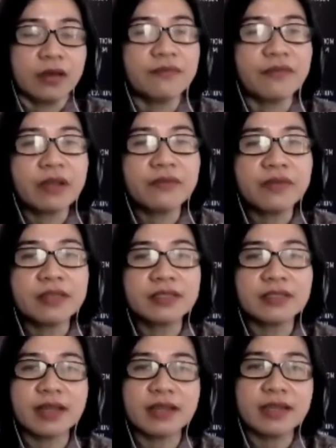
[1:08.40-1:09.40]
The previous
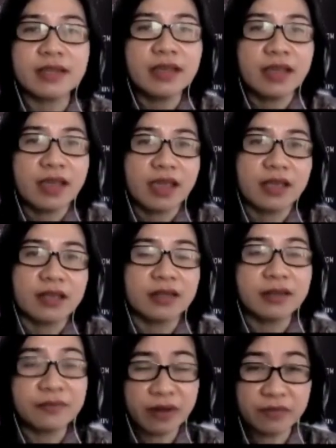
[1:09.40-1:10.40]
studies
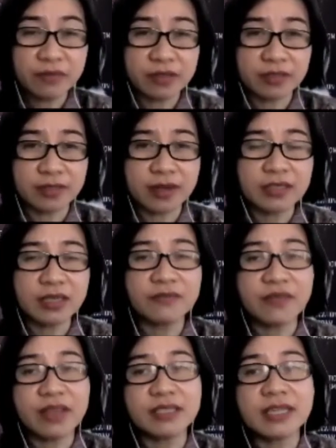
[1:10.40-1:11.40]

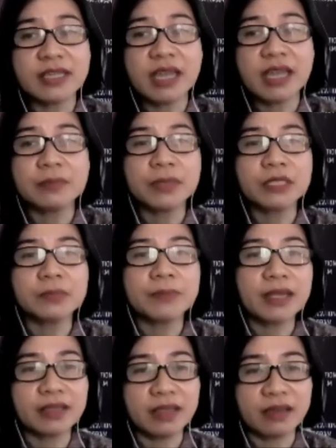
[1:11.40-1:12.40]
investigated
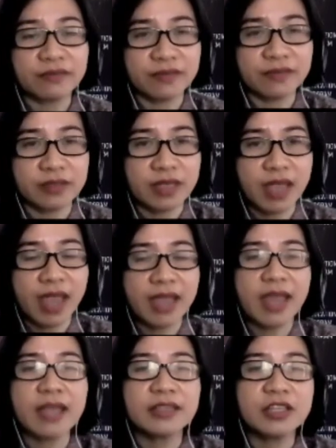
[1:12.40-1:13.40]
perspective
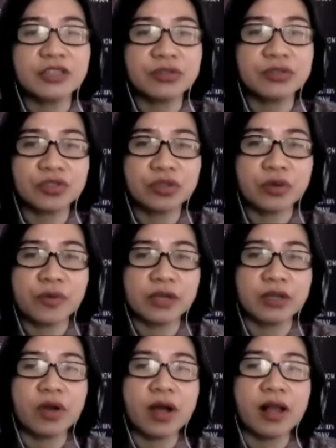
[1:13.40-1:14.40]
and attitudes
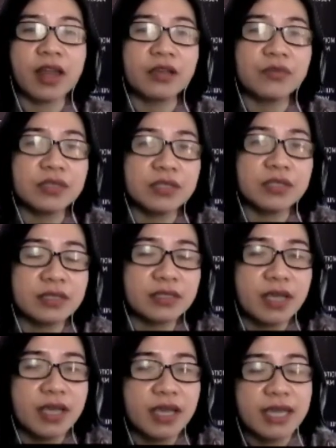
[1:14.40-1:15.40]
toward local
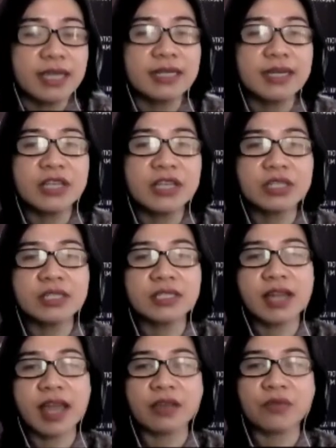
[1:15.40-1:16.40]
languages,
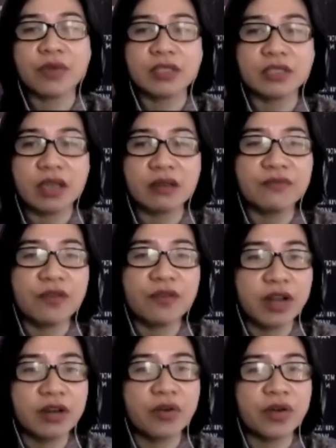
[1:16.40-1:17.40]
Indonesian's language, and
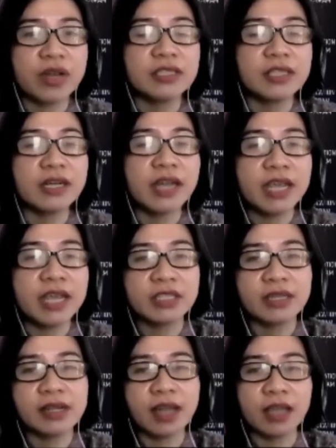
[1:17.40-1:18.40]
foreign or
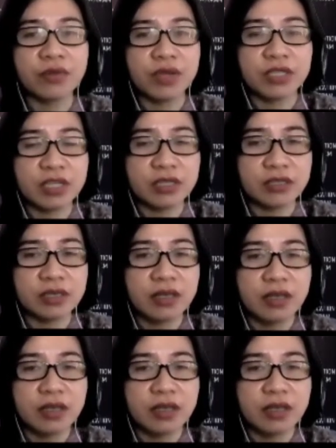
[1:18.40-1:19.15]
international languages